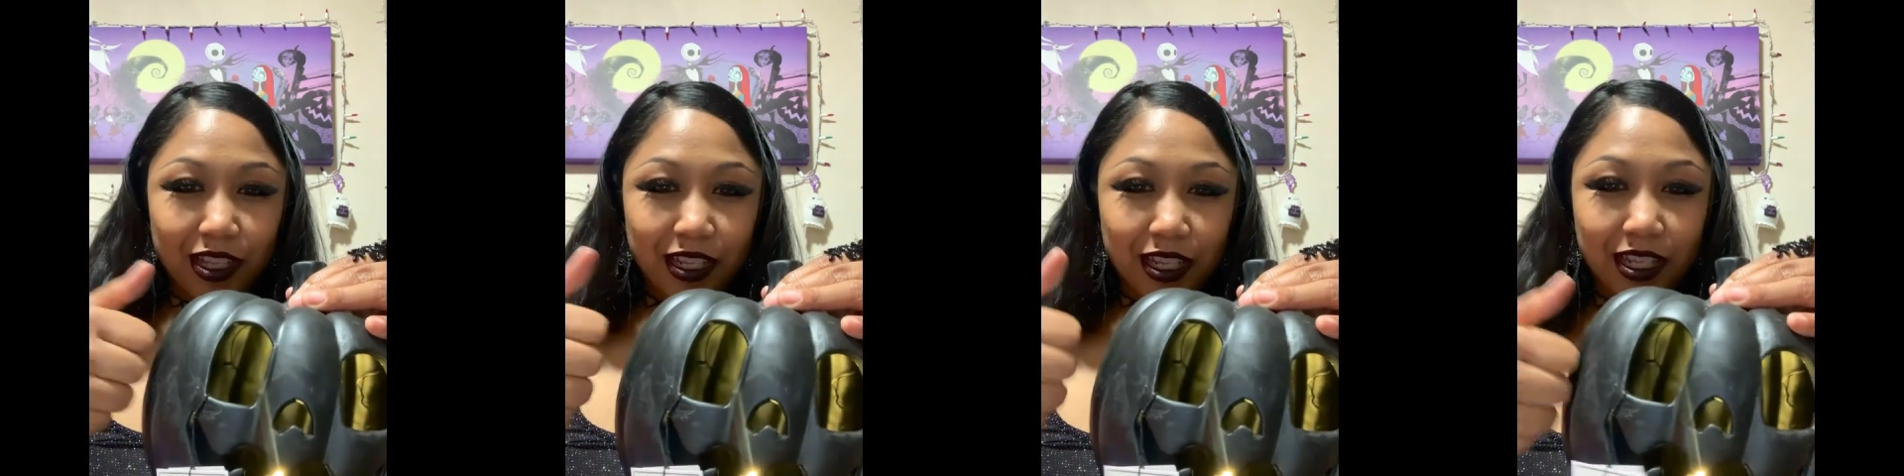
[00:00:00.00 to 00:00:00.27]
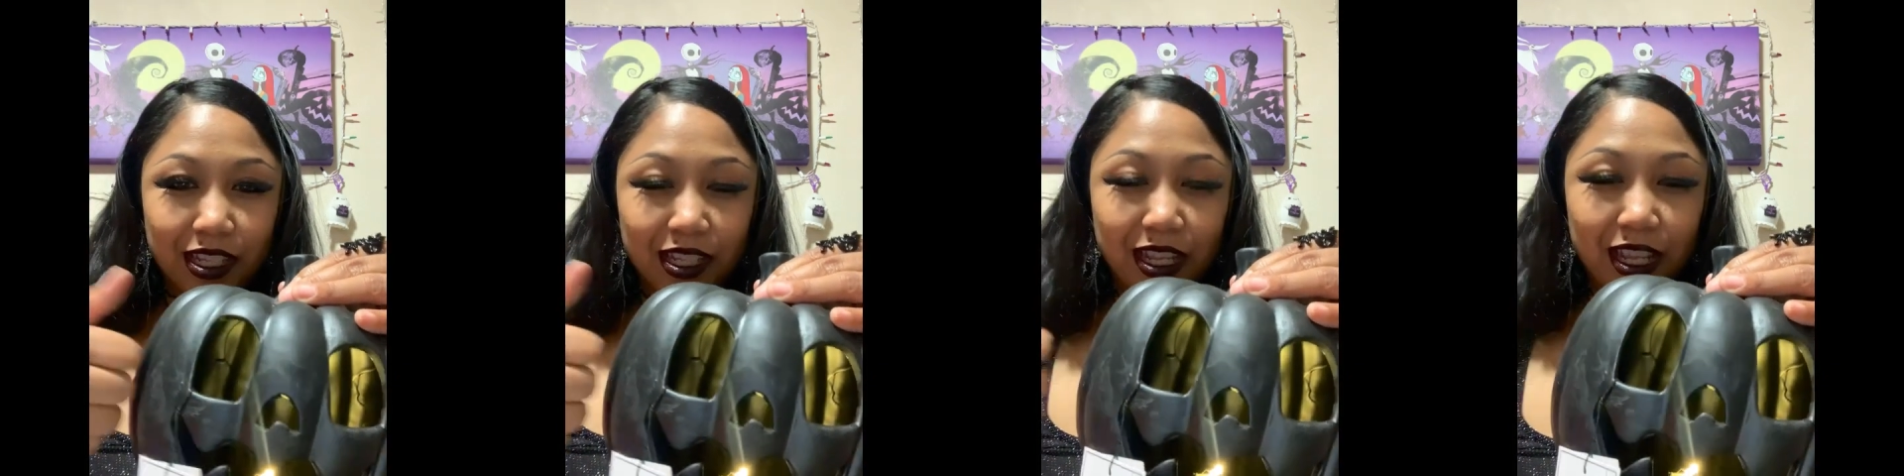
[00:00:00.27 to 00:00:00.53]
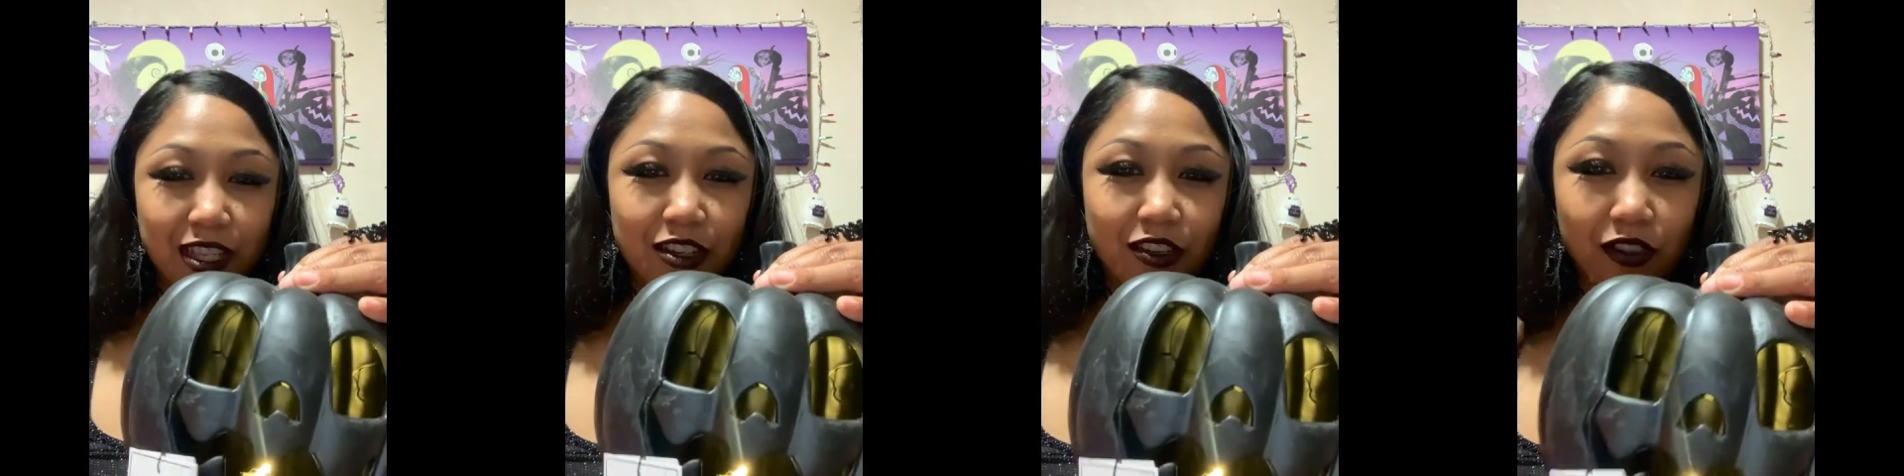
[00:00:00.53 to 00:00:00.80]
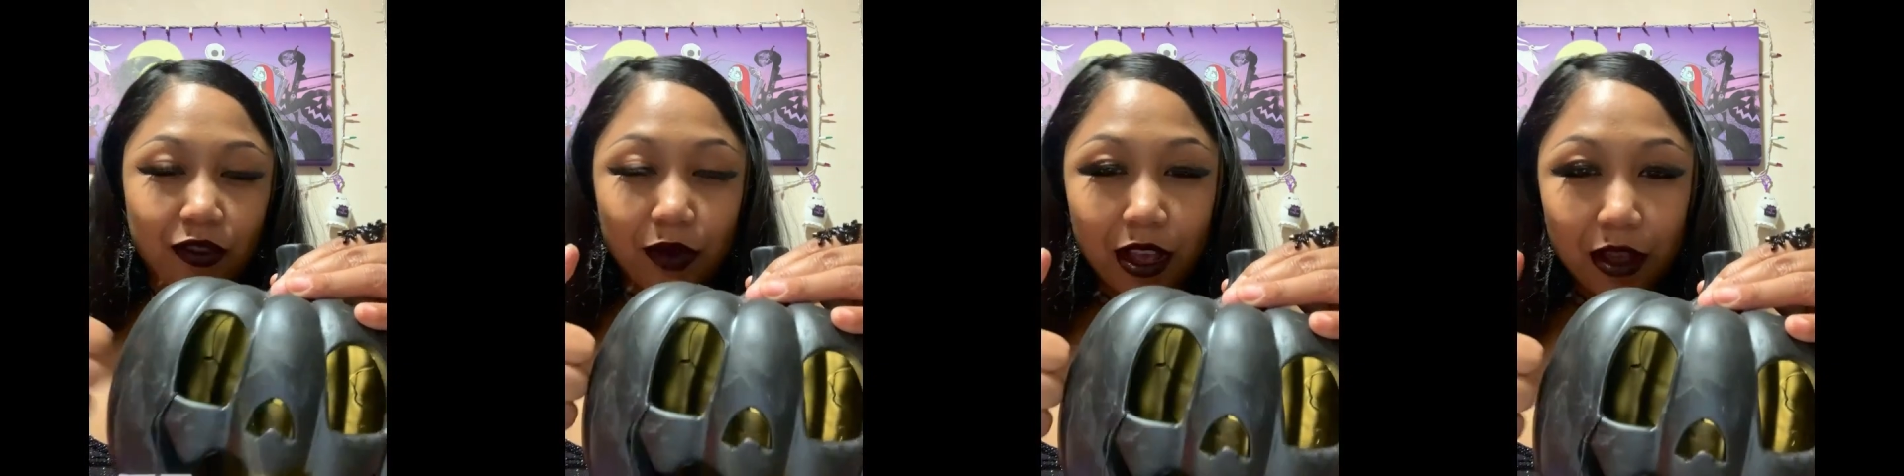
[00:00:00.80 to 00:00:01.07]
It is like
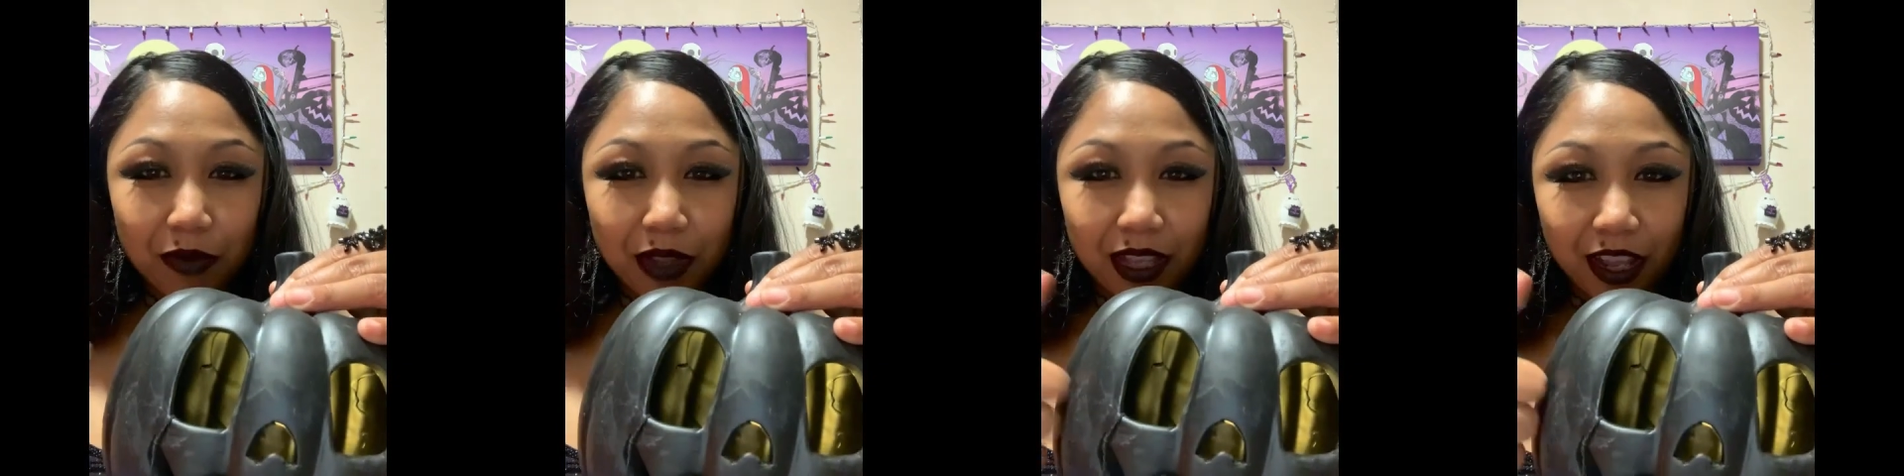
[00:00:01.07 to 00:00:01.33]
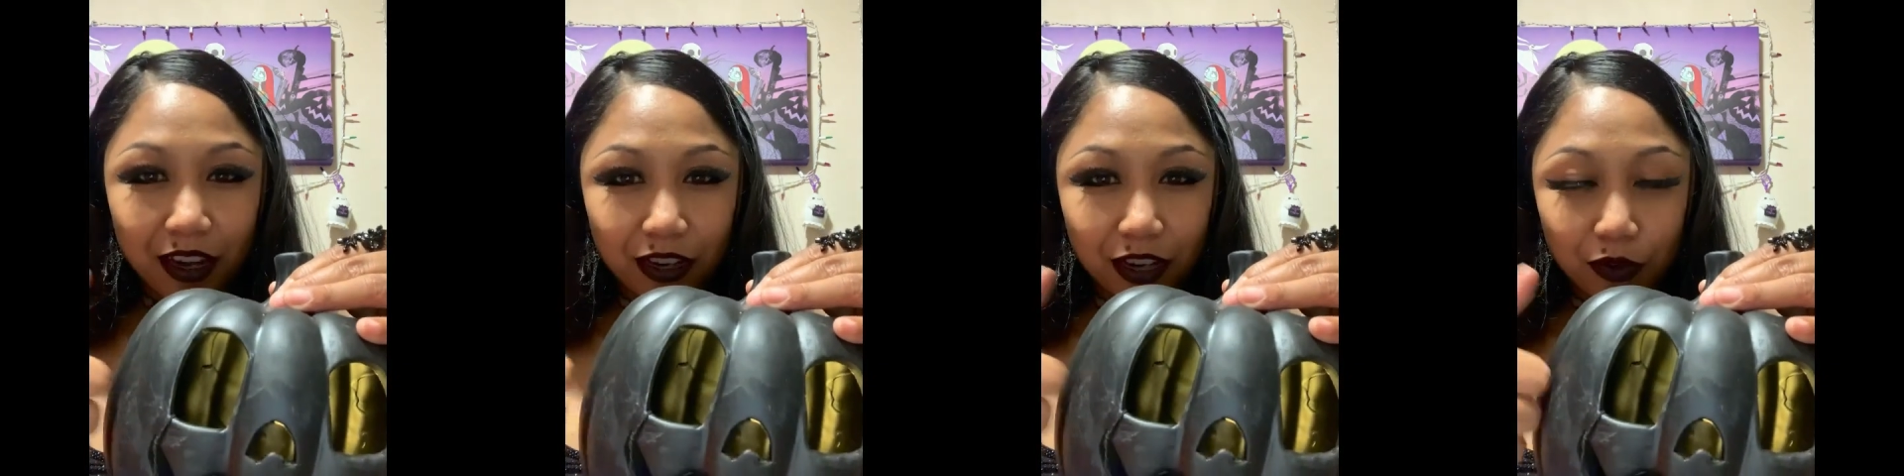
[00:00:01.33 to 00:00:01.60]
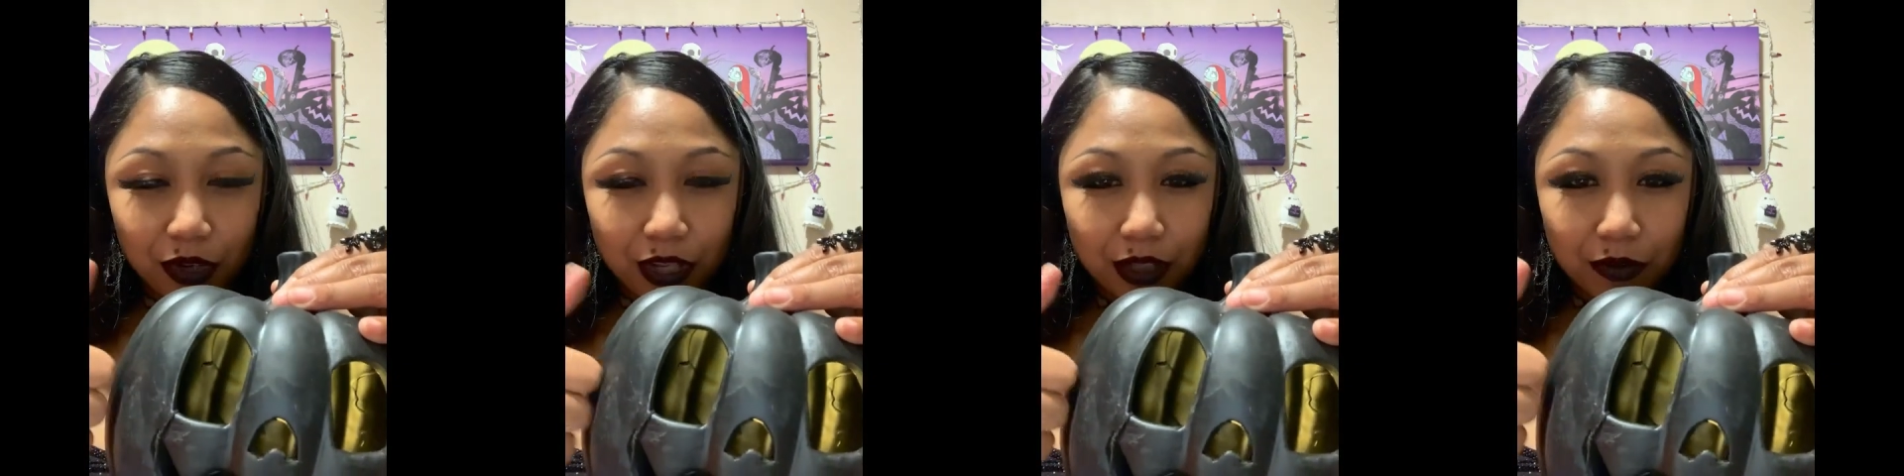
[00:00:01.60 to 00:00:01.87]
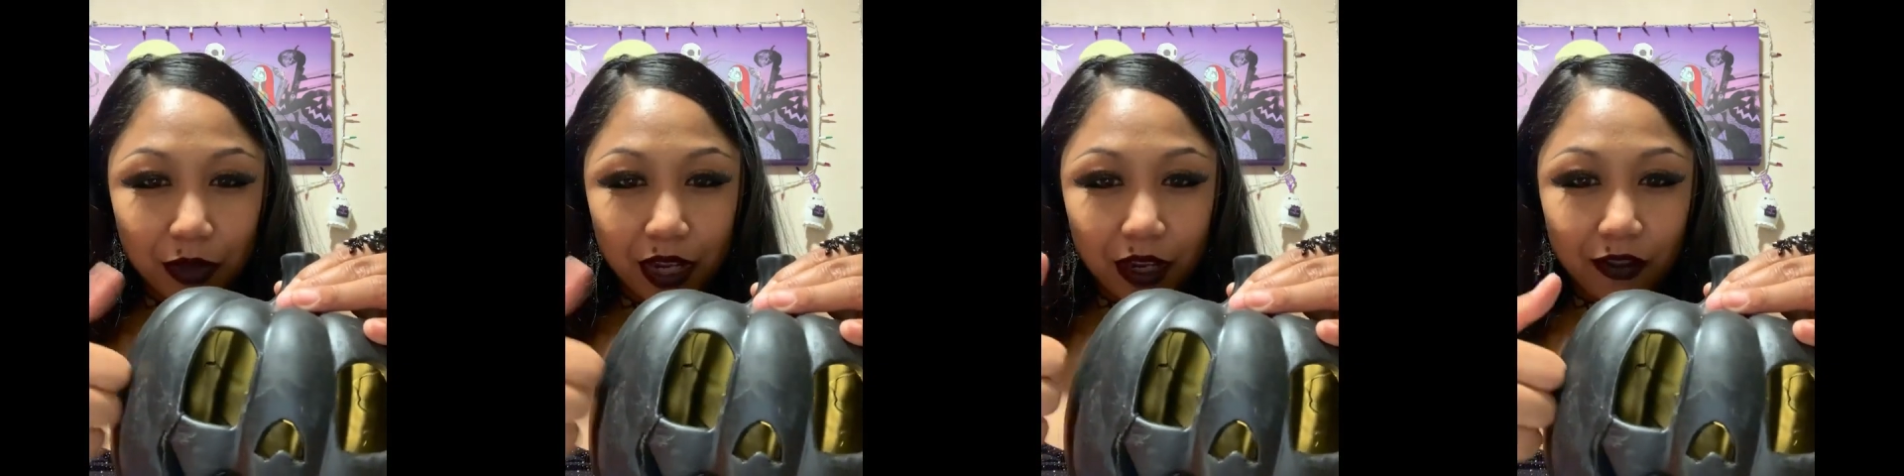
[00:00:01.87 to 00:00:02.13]
ceramic. I don't know what it's
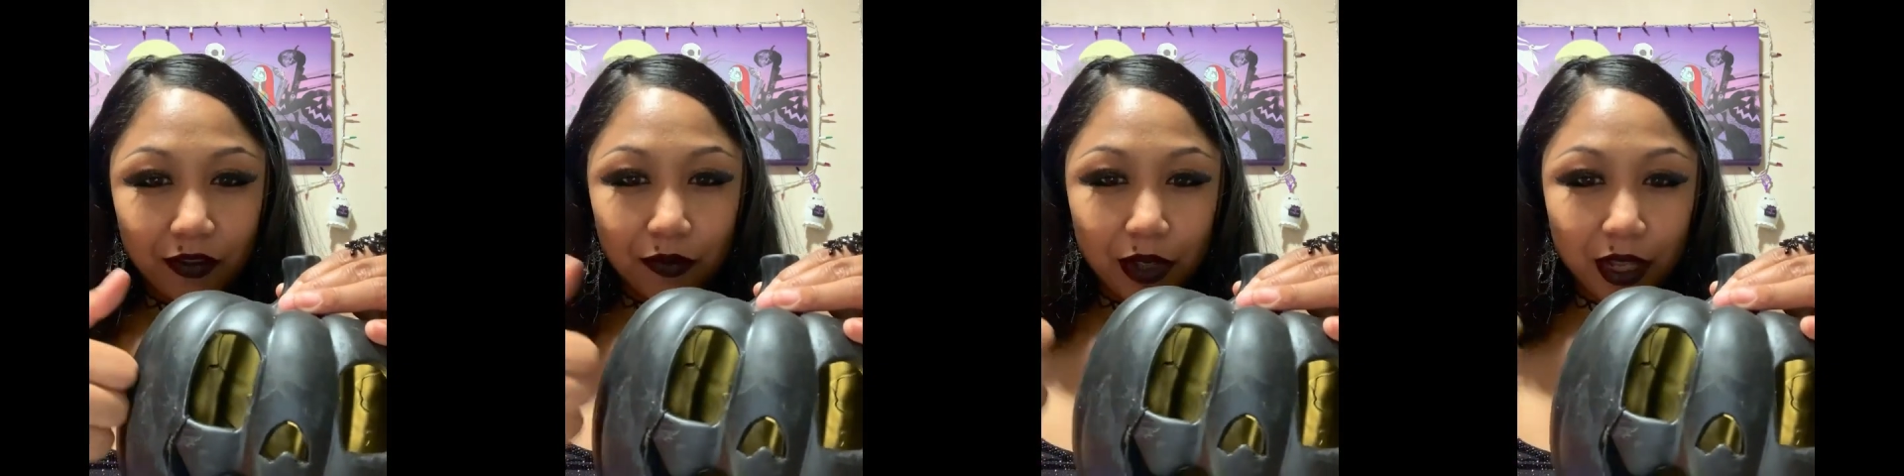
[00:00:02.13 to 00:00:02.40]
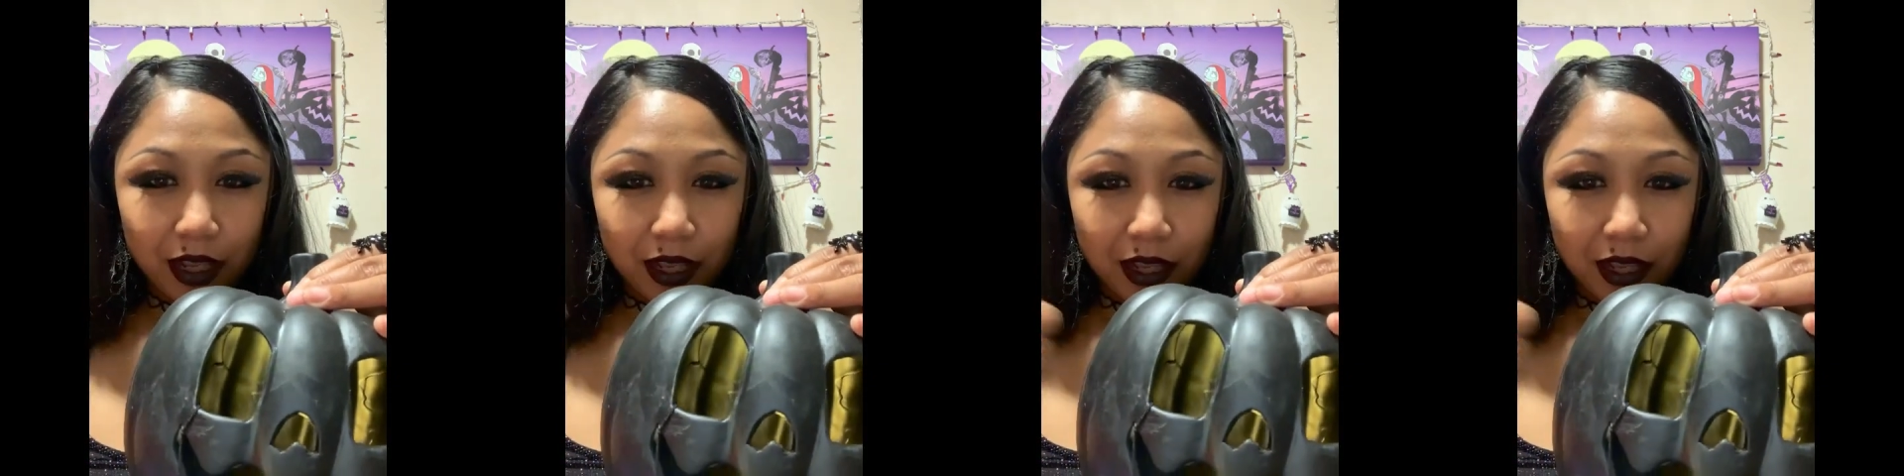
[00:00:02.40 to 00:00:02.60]
made of, but